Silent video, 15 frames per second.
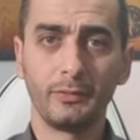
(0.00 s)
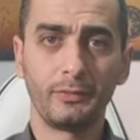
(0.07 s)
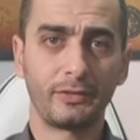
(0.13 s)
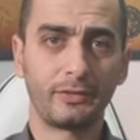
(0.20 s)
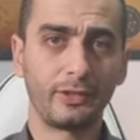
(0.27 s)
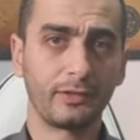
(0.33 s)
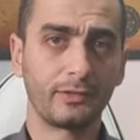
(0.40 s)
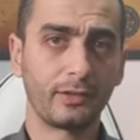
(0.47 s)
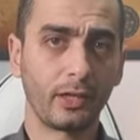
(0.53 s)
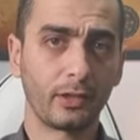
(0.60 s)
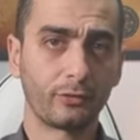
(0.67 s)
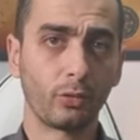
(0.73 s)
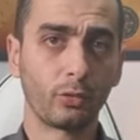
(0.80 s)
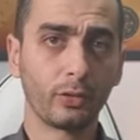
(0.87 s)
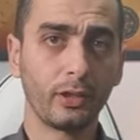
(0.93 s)
With the
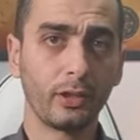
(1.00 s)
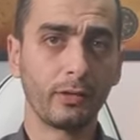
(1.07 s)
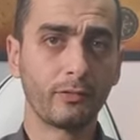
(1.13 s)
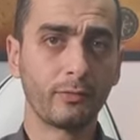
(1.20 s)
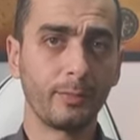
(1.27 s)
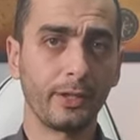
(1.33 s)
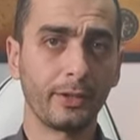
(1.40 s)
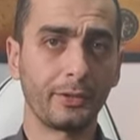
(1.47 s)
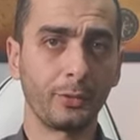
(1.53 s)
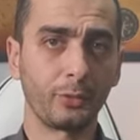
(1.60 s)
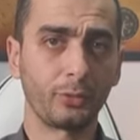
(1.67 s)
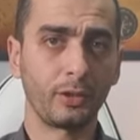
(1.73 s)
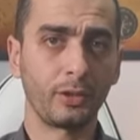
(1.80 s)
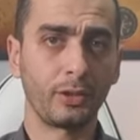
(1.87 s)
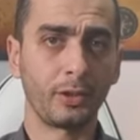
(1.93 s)
attacks organized by the
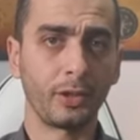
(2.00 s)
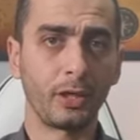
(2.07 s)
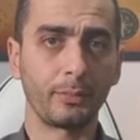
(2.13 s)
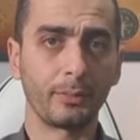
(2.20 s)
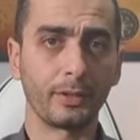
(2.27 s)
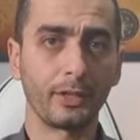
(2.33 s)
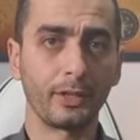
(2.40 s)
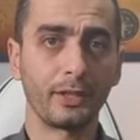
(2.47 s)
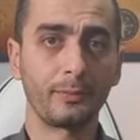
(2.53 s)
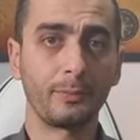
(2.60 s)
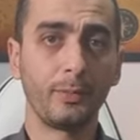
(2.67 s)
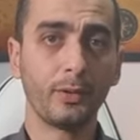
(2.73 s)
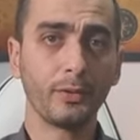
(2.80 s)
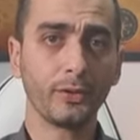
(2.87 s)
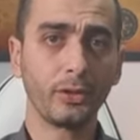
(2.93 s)
Ukrainian army,
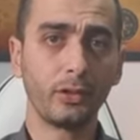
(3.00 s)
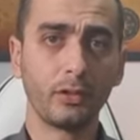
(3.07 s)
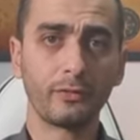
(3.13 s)
it both